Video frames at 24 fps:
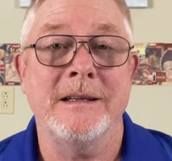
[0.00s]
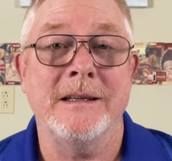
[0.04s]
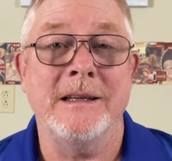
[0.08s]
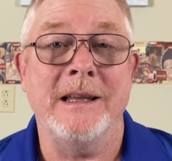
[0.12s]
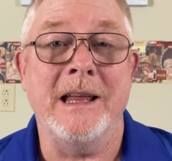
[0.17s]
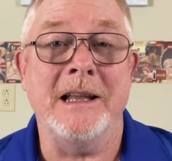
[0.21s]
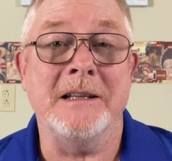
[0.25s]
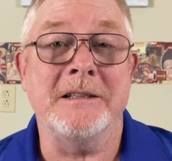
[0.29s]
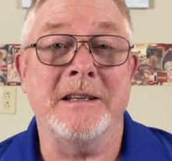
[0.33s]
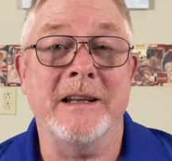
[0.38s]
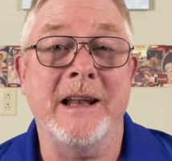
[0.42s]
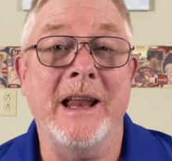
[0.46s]

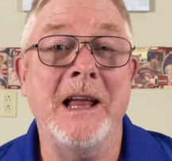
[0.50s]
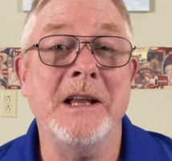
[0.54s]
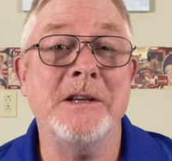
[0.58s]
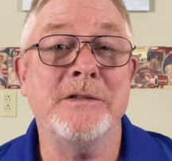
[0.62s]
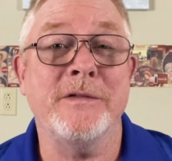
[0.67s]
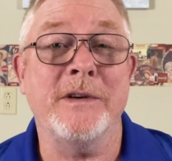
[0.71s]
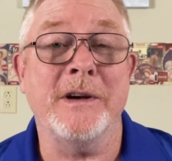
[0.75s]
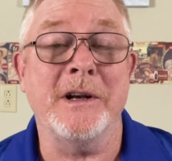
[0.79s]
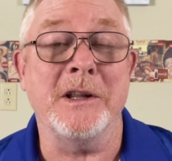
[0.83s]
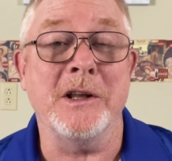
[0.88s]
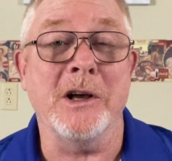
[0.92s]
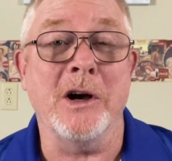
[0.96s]
In today's
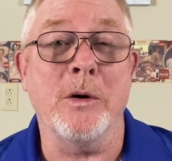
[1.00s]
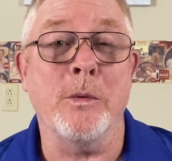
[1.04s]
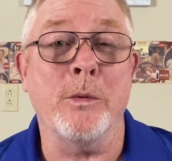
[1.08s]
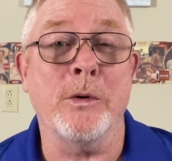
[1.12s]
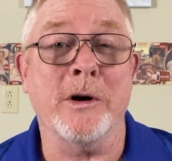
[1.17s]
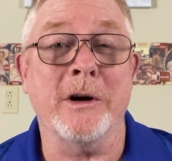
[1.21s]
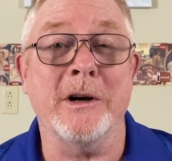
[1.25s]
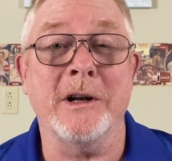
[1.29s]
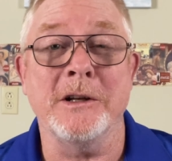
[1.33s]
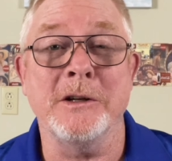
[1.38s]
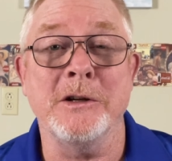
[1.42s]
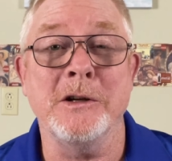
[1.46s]
video,
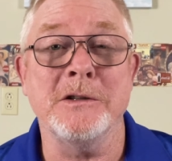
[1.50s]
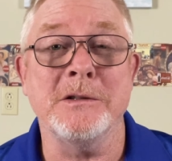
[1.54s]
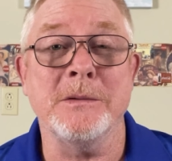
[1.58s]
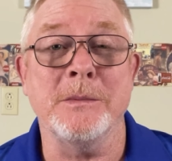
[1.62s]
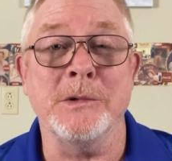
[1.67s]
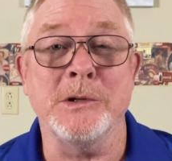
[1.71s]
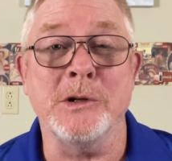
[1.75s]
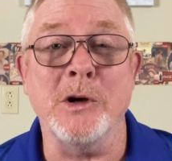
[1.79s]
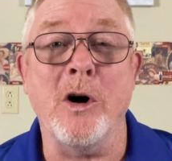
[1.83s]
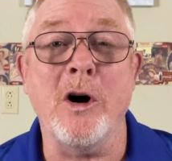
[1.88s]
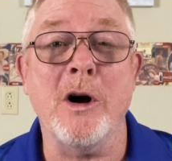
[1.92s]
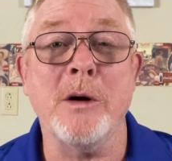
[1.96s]
we're going to do
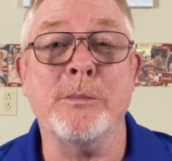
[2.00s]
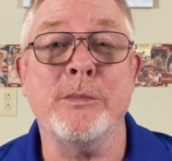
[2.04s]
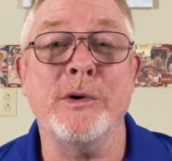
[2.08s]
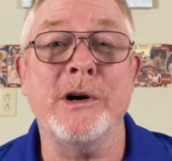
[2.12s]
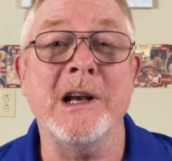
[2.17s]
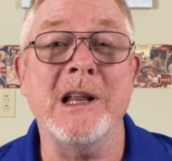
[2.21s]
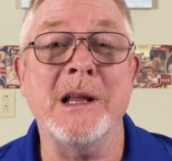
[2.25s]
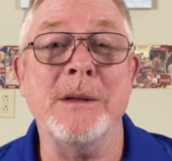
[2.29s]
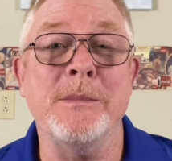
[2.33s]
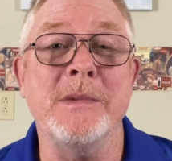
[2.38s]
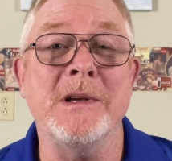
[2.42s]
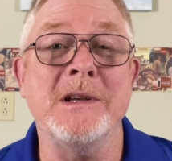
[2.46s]
some dog
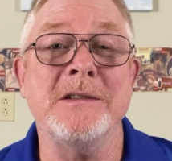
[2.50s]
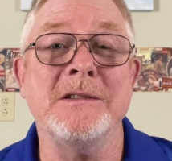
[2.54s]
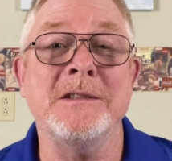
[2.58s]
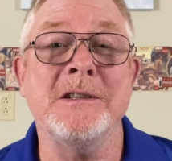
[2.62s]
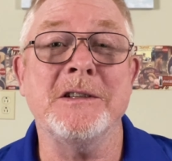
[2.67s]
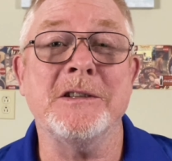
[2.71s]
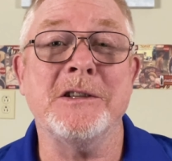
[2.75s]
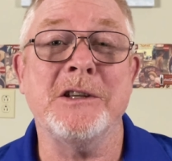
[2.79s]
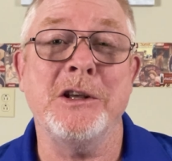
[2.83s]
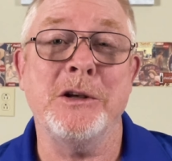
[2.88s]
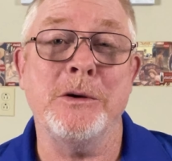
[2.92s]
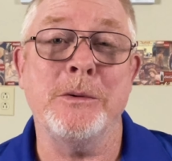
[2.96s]
breeding
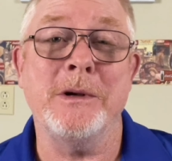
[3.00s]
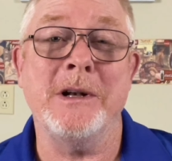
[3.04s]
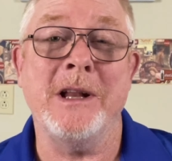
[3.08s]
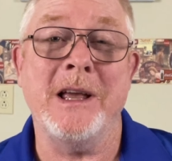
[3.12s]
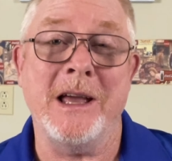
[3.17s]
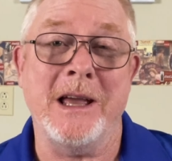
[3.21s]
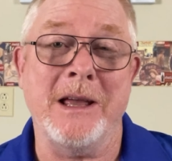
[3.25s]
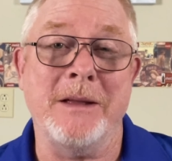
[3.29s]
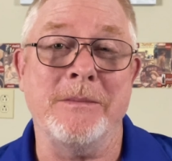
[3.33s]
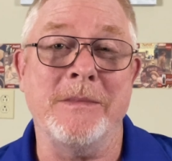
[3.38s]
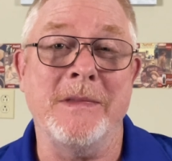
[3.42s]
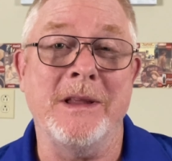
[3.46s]
business
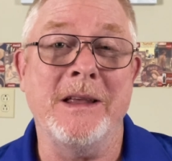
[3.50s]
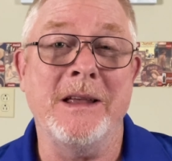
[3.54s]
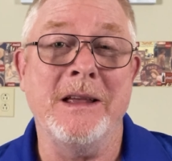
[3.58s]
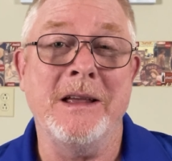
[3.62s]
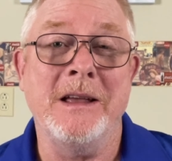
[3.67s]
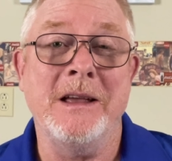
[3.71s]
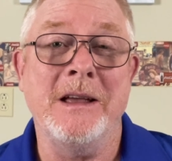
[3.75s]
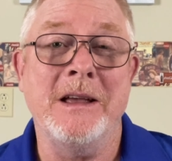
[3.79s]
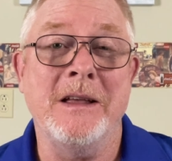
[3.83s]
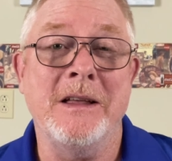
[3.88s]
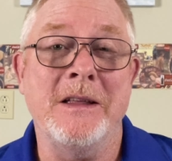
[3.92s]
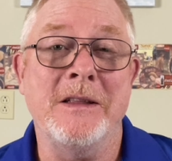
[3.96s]
Q&A.
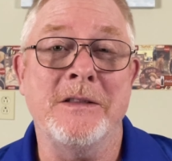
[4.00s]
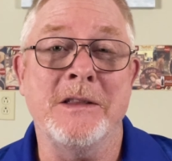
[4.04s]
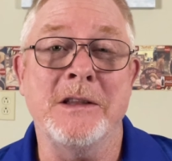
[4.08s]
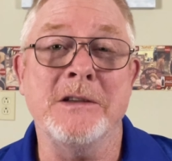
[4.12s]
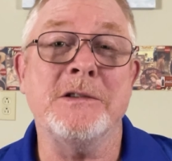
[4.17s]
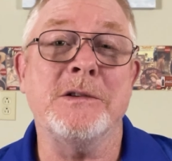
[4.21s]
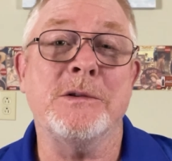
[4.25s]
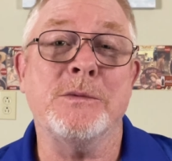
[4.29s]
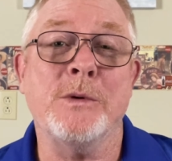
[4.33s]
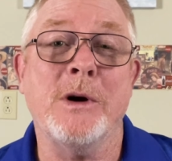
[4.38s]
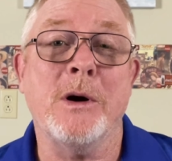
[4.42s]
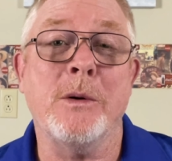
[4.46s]

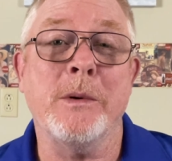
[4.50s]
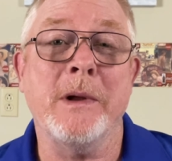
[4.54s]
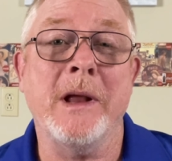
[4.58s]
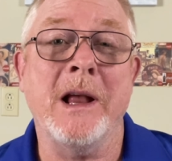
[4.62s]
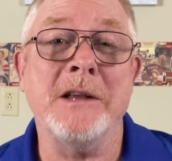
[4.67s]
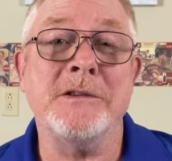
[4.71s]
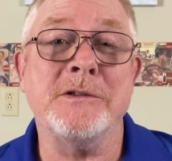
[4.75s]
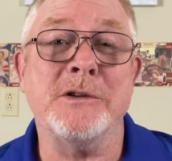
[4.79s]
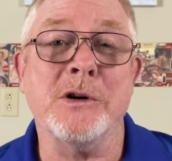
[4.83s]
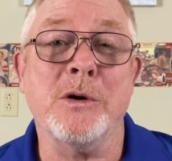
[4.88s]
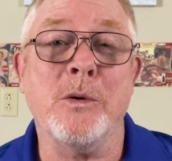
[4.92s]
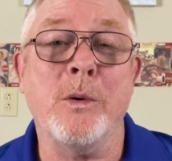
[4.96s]
This is where we
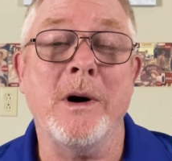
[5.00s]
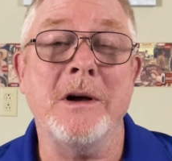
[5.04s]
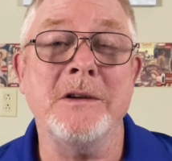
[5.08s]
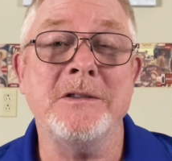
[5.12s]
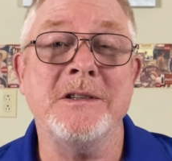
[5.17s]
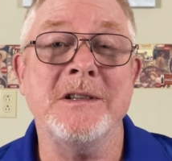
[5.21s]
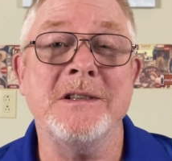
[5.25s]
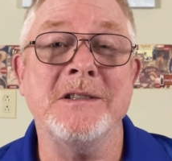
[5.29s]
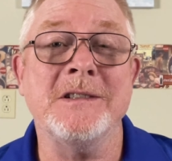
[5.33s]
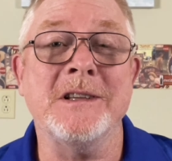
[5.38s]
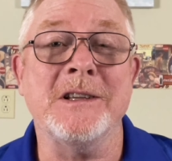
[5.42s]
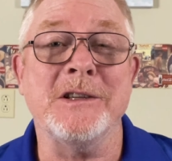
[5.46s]
answer
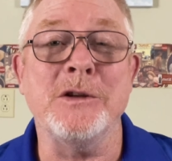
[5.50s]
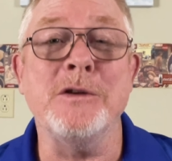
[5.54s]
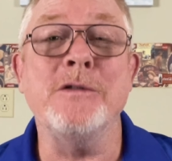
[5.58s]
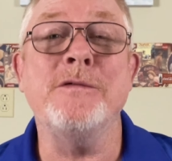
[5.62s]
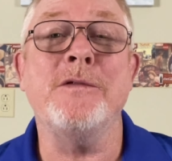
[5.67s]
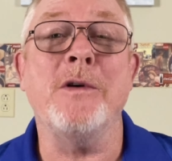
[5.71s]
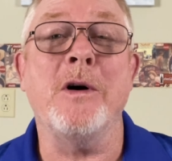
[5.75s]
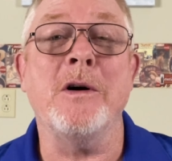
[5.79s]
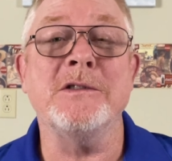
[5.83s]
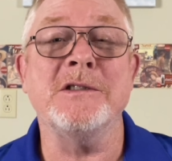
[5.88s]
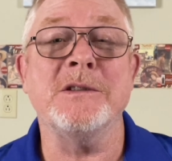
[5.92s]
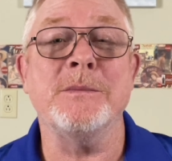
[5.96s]
questions that you
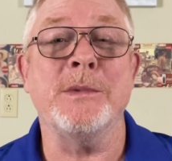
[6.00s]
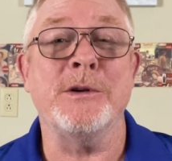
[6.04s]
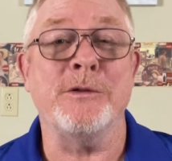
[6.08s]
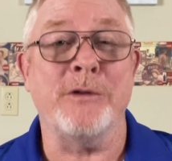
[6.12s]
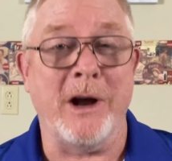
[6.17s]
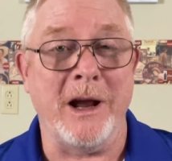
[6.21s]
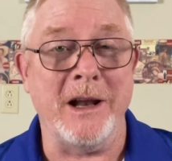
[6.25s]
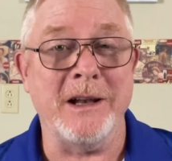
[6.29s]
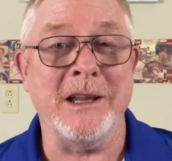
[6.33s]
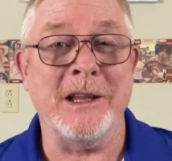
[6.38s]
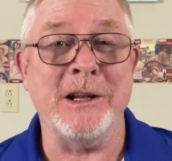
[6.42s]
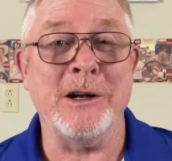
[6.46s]
folks have been
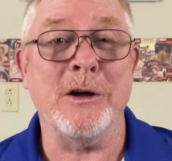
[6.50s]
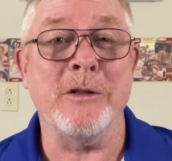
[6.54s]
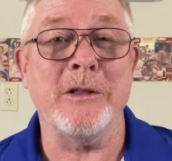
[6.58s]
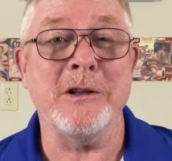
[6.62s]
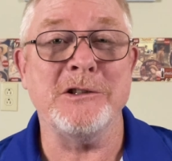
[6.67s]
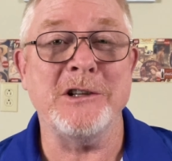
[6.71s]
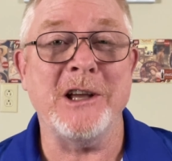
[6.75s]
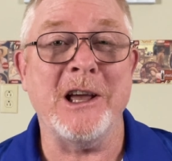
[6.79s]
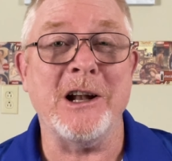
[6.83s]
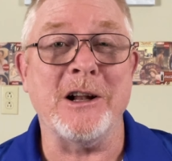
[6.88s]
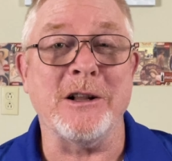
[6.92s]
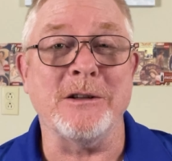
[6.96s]
writing in on
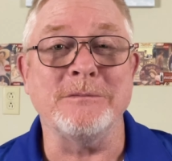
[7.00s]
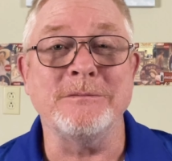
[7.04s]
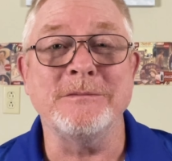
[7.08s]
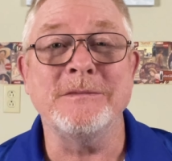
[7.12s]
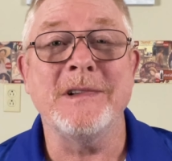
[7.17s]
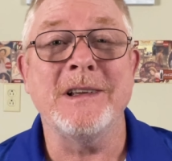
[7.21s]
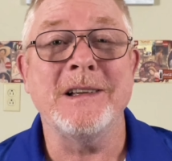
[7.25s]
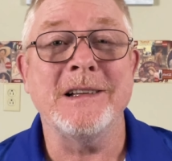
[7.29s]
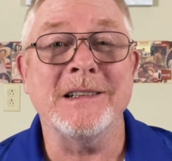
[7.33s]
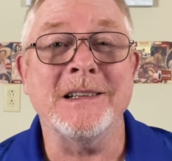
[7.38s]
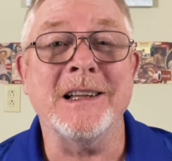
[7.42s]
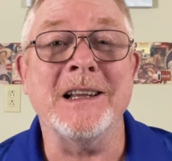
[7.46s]
the channel.
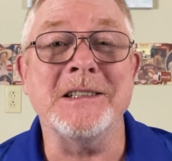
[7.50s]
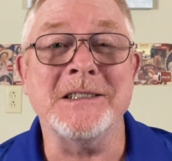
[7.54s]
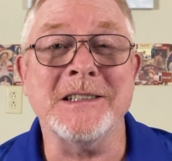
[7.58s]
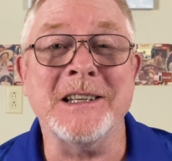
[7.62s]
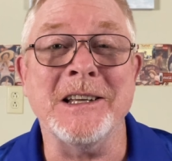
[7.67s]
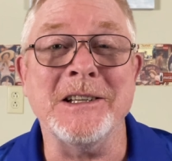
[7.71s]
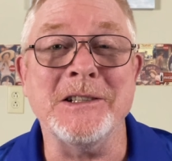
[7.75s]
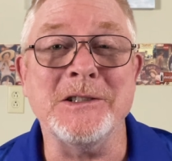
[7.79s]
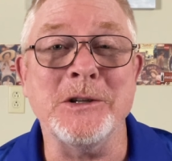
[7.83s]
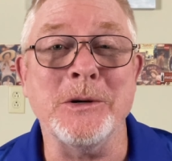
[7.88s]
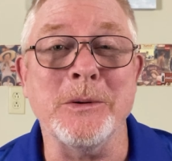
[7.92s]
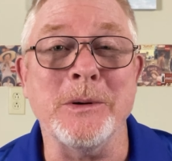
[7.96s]
Let's
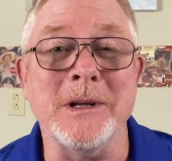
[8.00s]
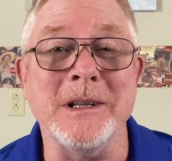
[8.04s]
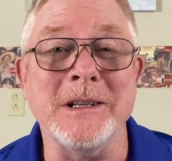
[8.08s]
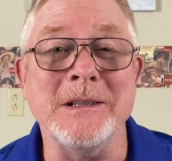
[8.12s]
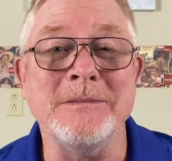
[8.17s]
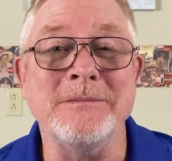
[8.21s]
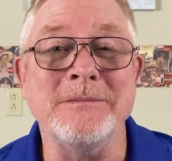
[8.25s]
get to it.